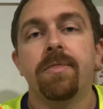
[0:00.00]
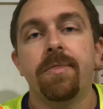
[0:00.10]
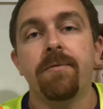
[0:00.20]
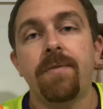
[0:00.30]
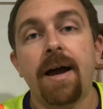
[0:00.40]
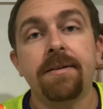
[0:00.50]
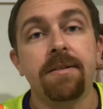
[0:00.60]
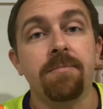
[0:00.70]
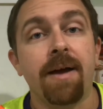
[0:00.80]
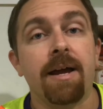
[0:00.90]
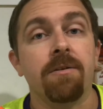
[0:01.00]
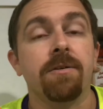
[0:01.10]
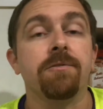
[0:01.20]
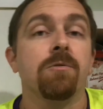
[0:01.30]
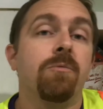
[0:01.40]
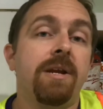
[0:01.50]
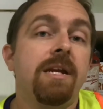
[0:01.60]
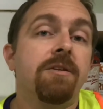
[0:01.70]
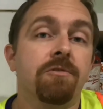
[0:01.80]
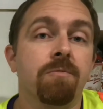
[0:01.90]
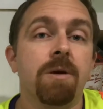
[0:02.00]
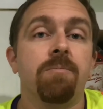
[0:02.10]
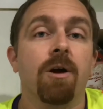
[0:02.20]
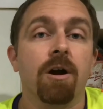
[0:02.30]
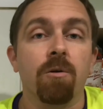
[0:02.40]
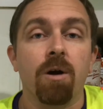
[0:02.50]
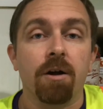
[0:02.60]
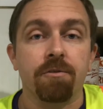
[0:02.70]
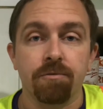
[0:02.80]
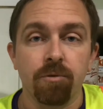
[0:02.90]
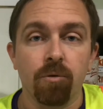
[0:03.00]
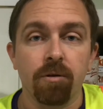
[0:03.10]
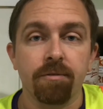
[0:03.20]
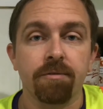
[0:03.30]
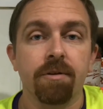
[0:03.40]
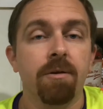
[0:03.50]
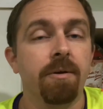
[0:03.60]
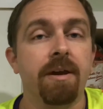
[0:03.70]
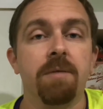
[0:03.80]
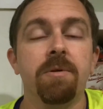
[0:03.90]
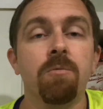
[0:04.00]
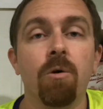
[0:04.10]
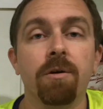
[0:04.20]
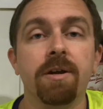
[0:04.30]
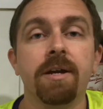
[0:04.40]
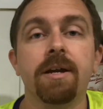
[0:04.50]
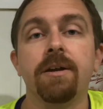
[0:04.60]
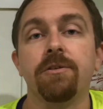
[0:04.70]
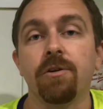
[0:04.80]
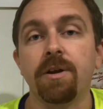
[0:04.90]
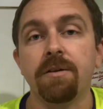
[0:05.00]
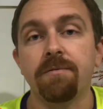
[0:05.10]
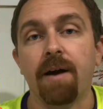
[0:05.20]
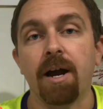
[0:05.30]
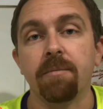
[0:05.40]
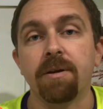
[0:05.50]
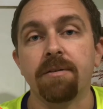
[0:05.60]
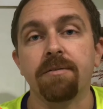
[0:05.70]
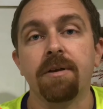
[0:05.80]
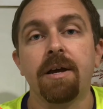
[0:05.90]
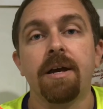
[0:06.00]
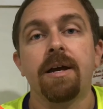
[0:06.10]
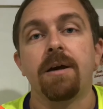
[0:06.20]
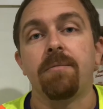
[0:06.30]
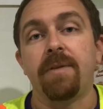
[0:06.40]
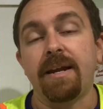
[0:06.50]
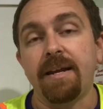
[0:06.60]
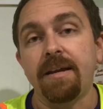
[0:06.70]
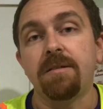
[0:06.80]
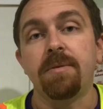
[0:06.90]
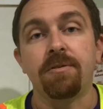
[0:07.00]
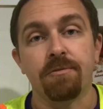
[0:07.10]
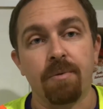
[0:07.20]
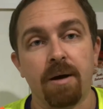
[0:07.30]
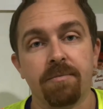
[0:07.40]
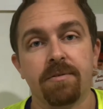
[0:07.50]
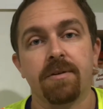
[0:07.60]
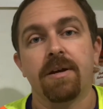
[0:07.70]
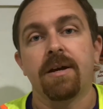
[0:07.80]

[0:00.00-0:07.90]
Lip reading: The fact of the matter is, we need to sweep our garage floors. We can't be working in dirty environments, and they need to be swept.